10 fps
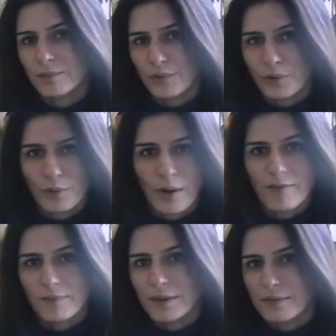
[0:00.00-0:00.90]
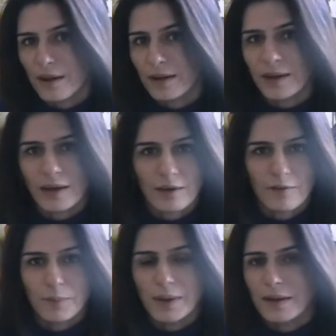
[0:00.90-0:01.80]
you know, you have been running and
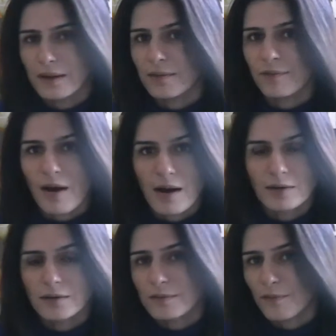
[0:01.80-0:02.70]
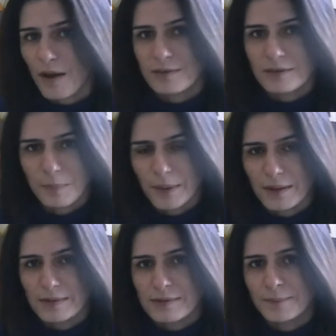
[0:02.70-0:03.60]
have been at a fast
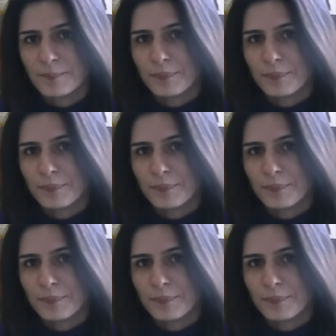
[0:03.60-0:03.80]
pace,